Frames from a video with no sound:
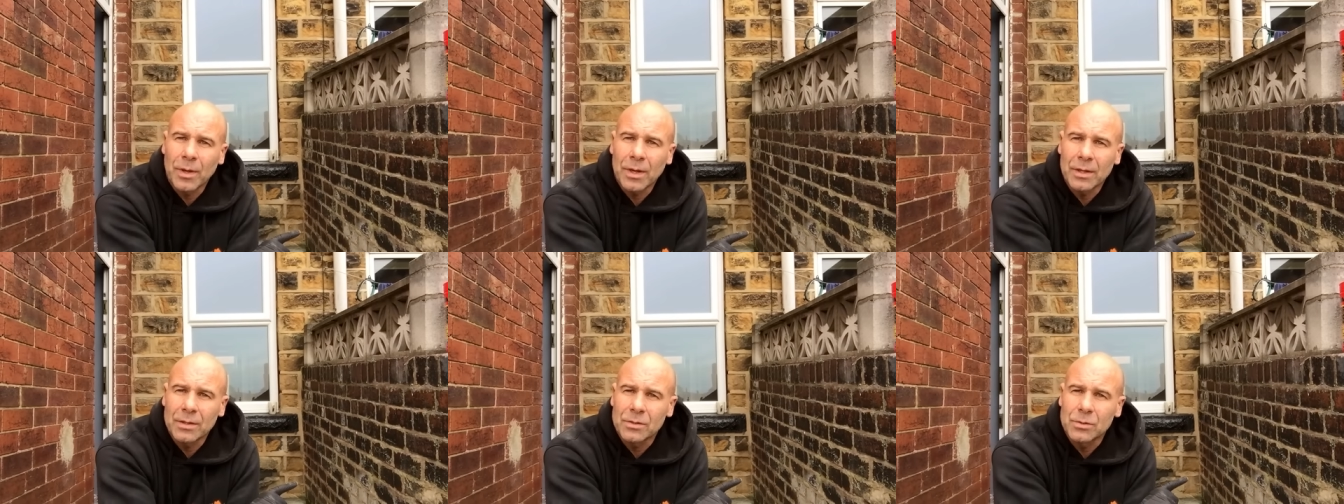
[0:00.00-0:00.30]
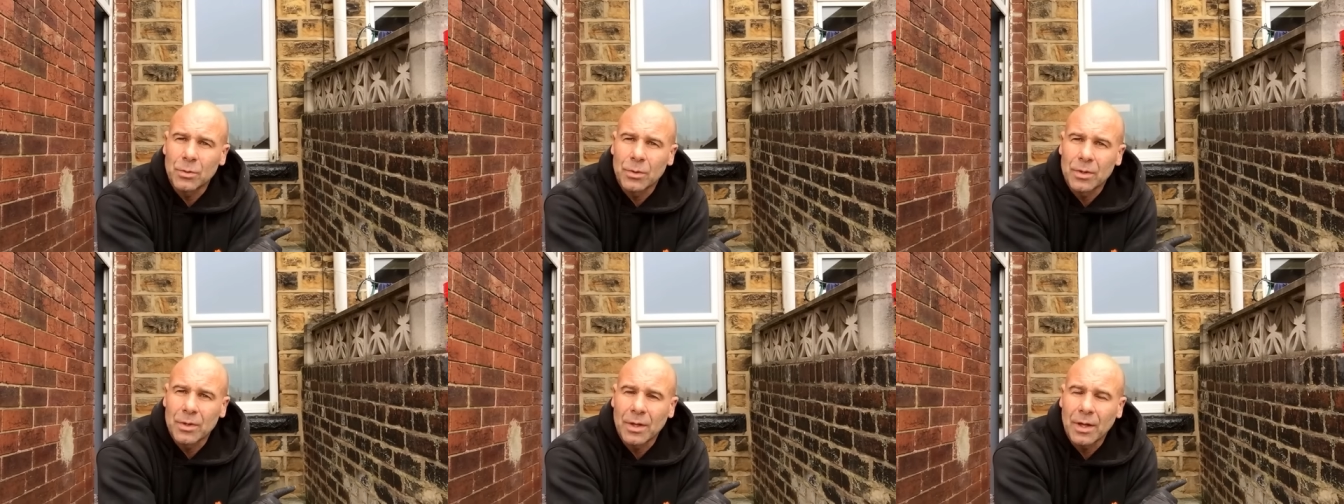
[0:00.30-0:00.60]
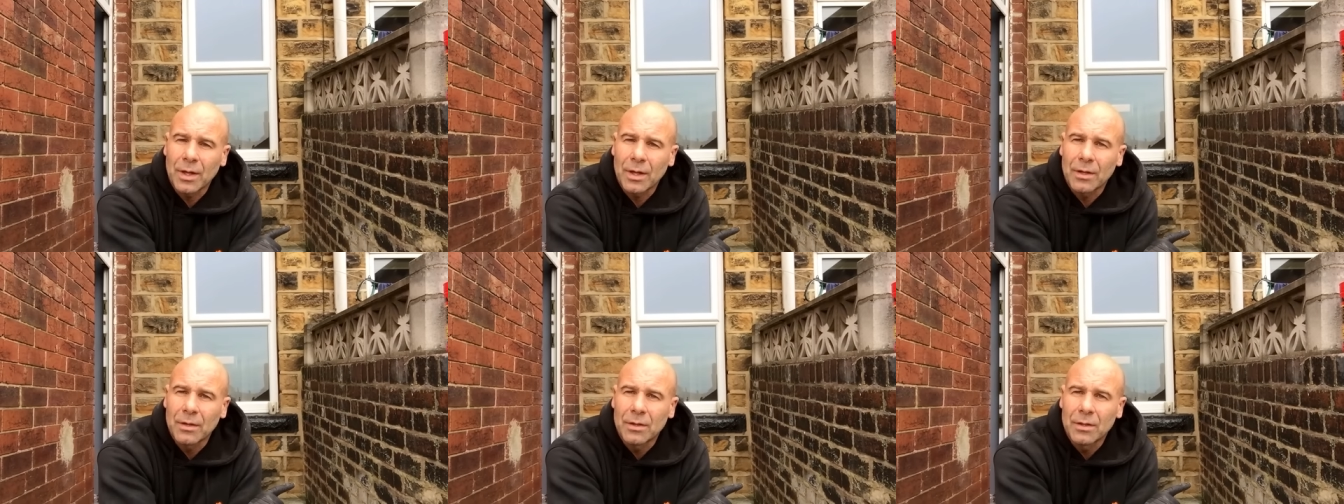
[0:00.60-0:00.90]
pounds doing
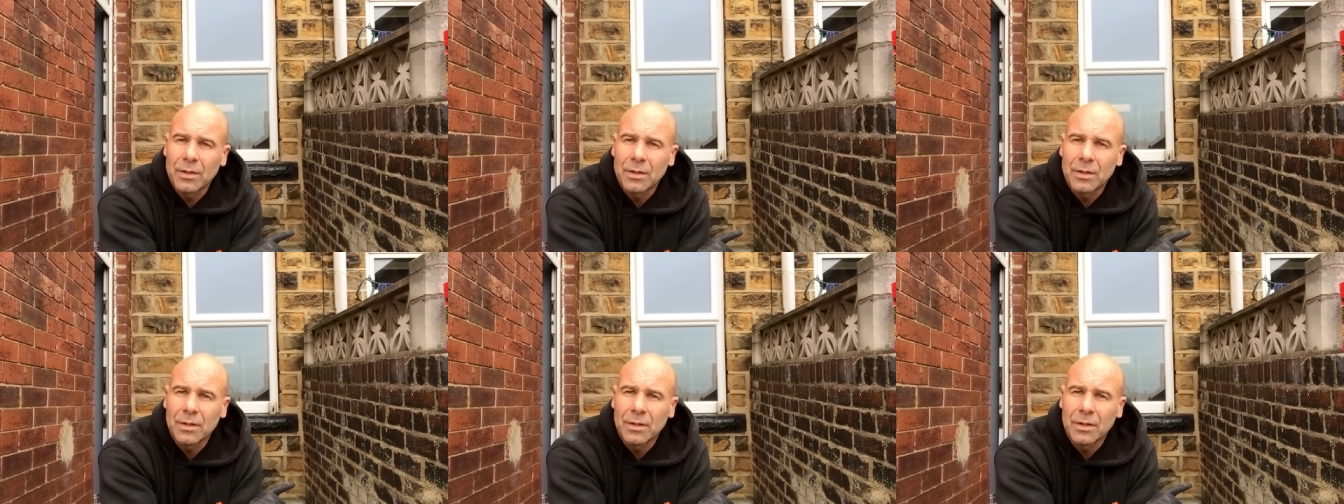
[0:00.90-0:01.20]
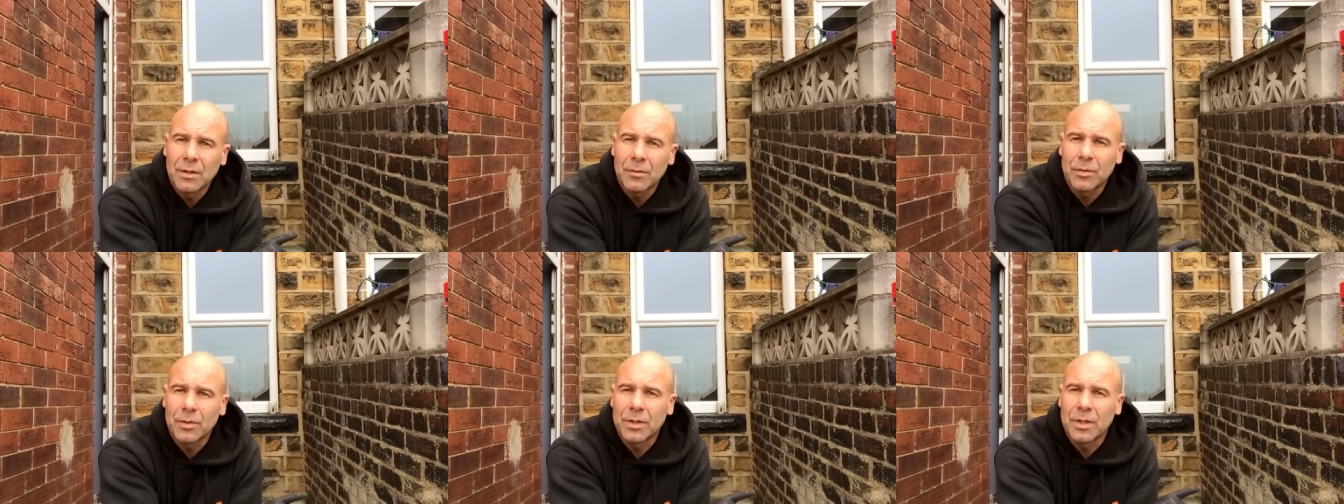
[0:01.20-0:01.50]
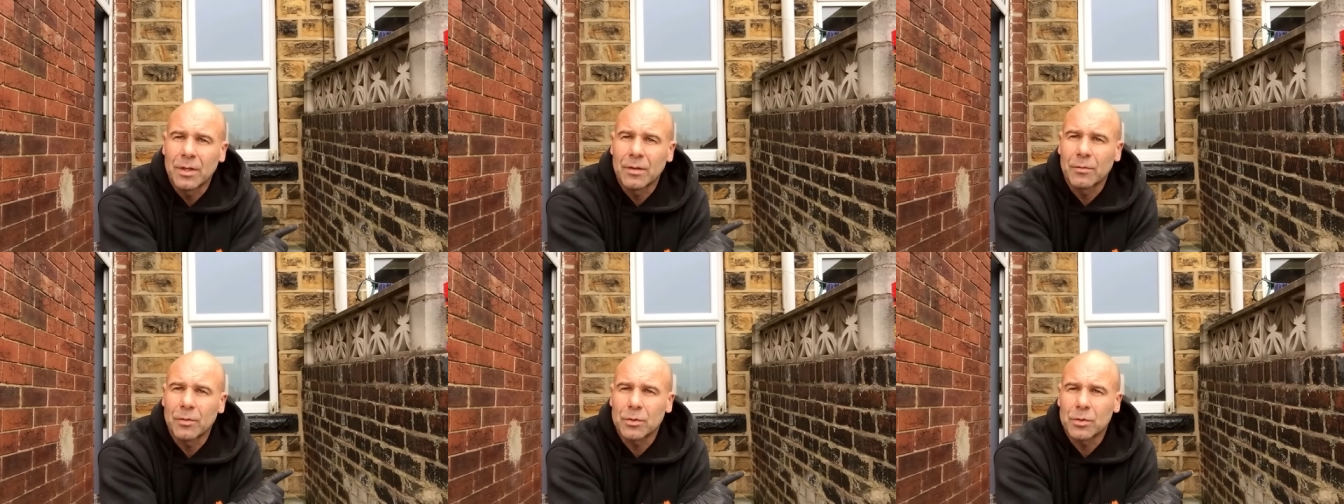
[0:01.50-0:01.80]
that if you
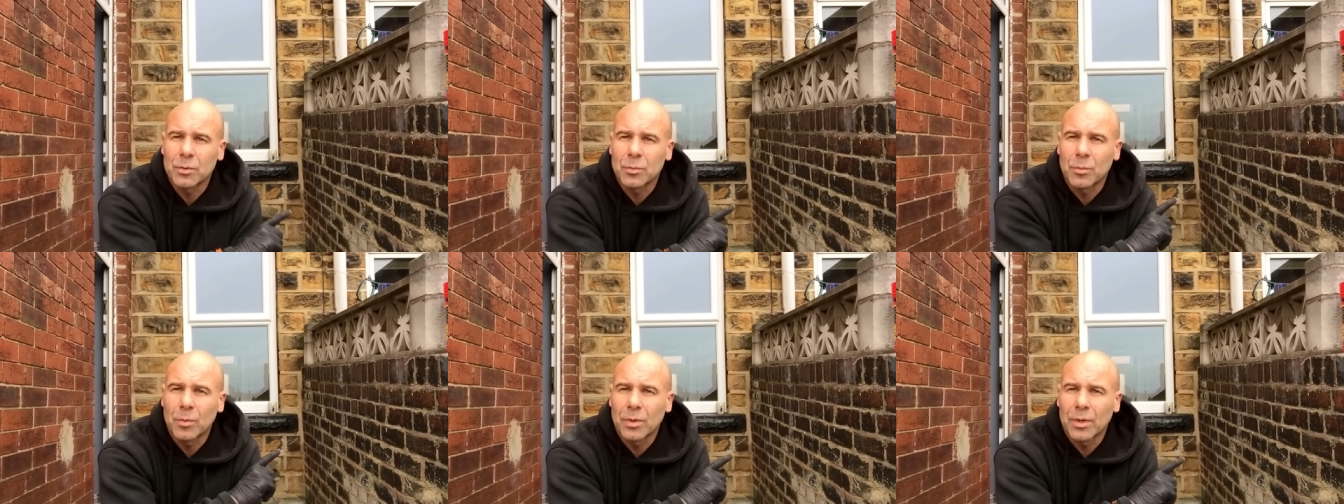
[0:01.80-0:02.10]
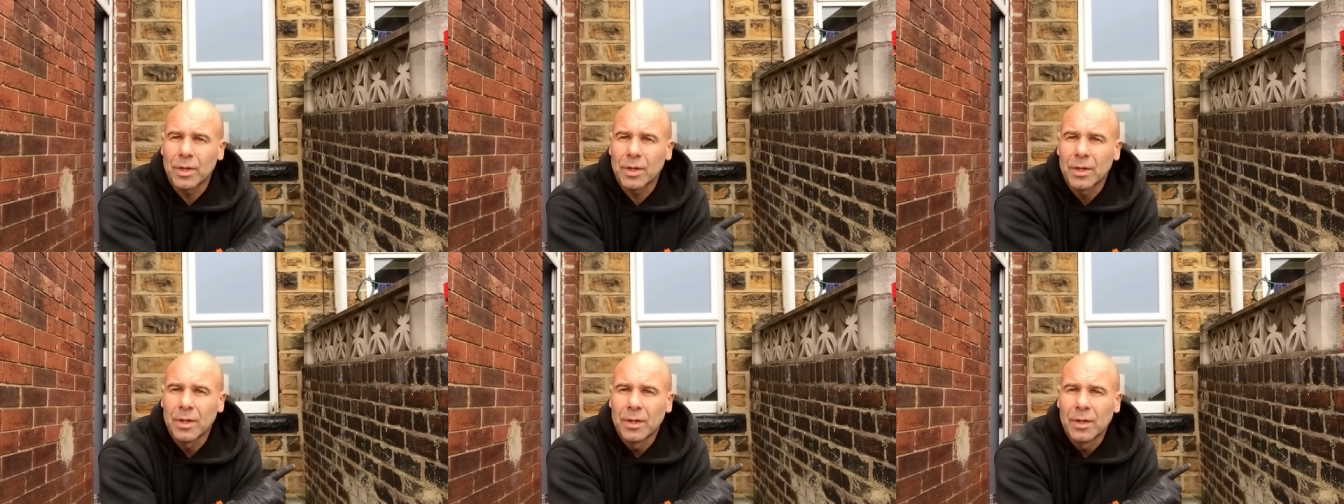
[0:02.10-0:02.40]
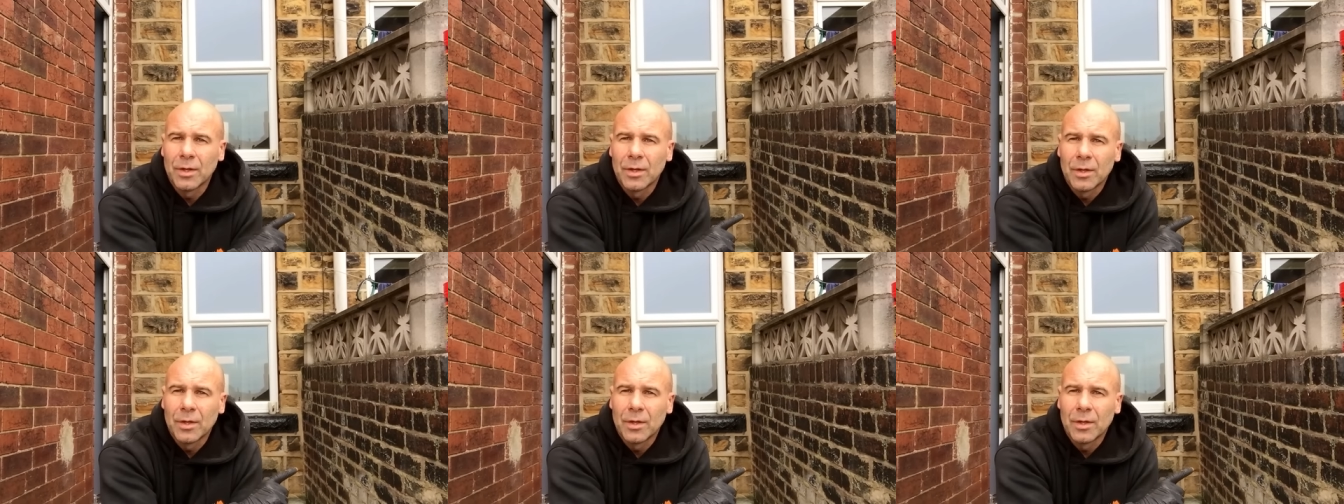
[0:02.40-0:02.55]
did it for somebody.